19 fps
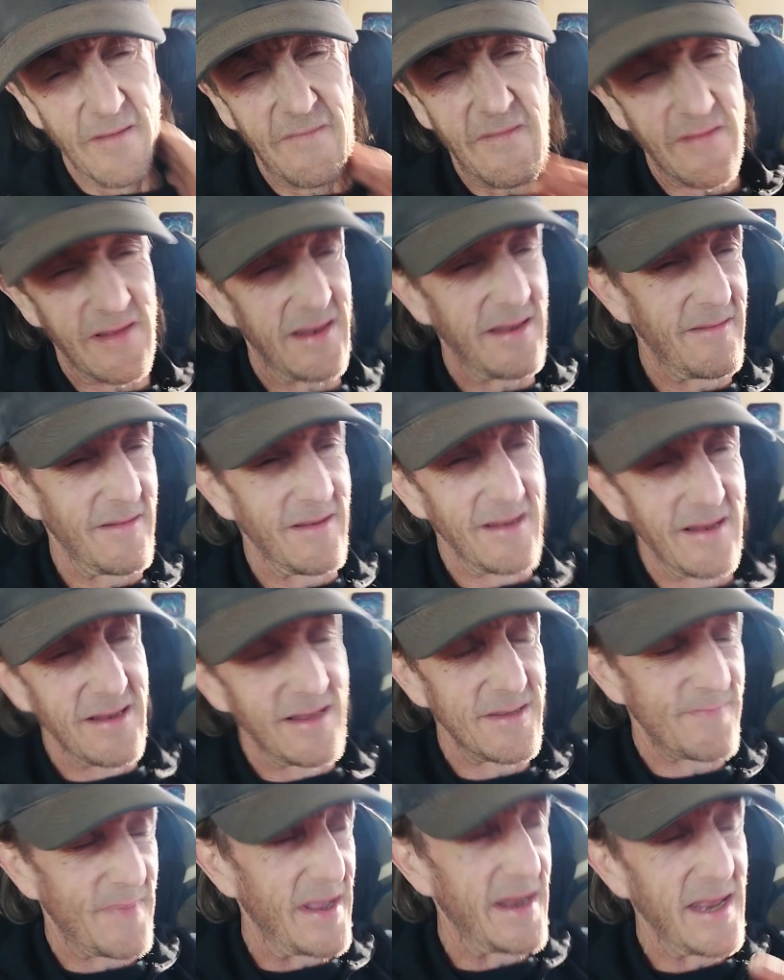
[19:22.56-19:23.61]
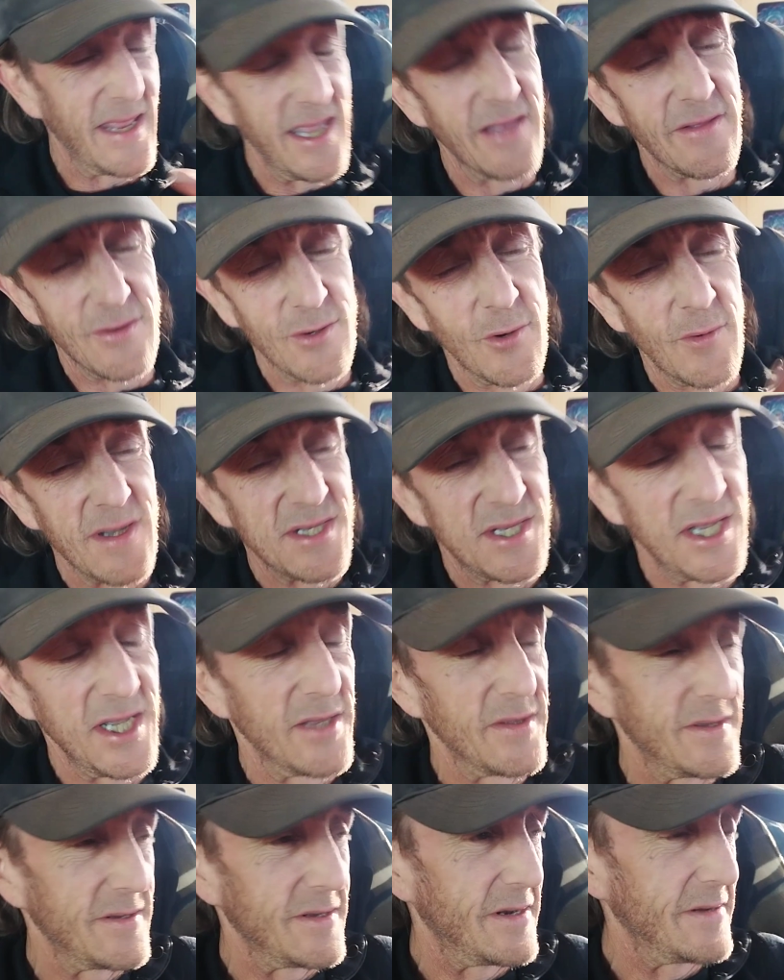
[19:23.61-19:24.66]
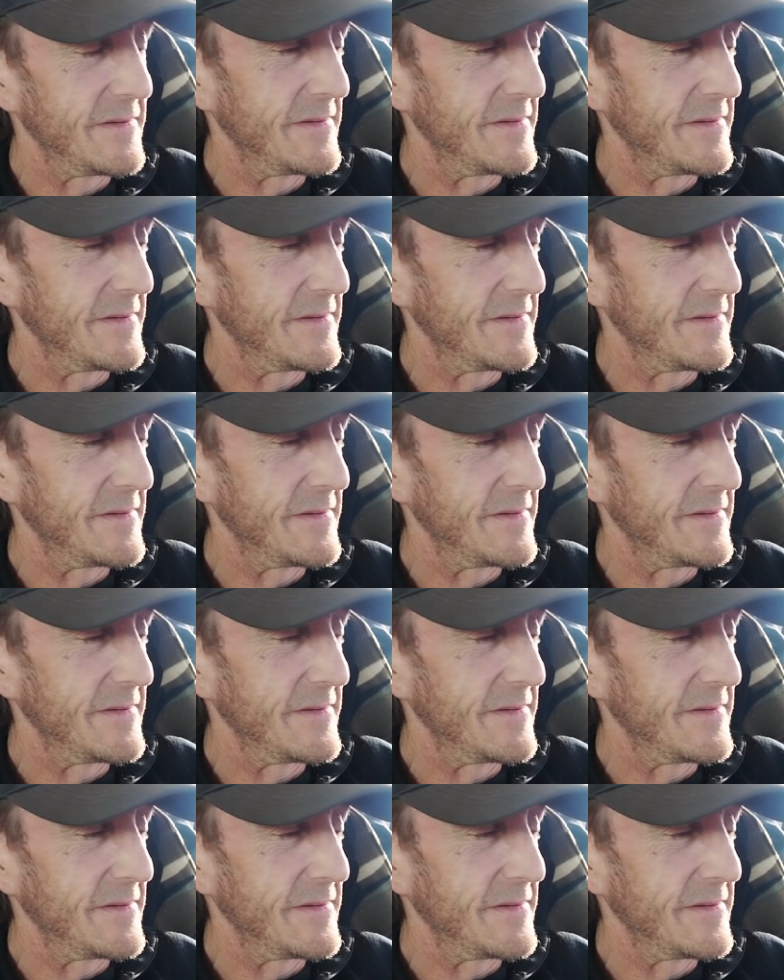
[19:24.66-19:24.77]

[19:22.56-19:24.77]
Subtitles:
of it, just been healing, always healing.